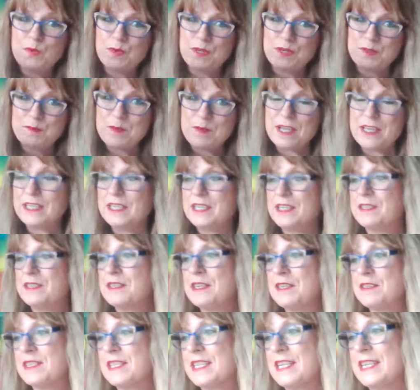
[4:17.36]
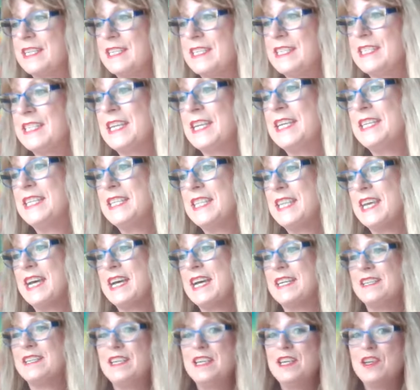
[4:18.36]
one of my heroes, I can tell you
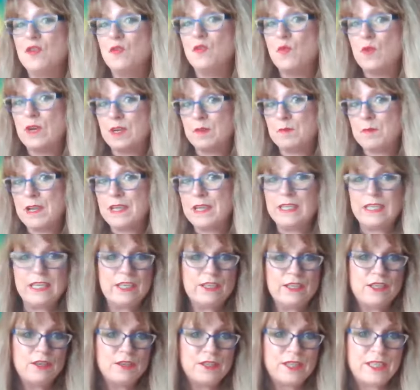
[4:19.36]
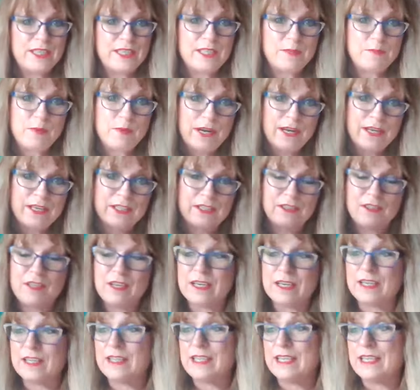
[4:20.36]
that. One of my heroes. He's bringing a
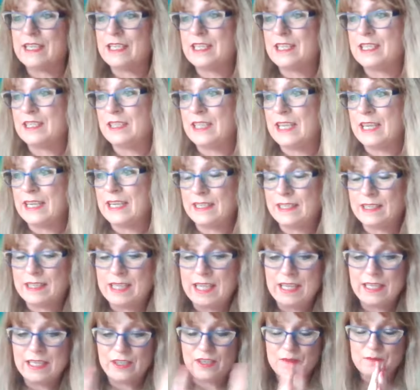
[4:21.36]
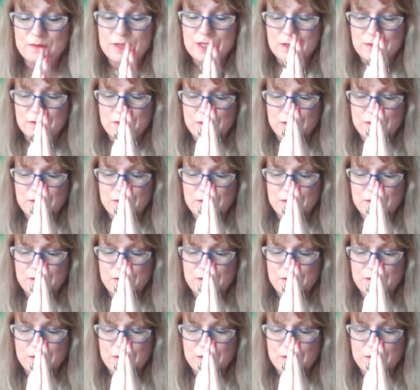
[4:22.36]
lot of things to light. Thank you. I'm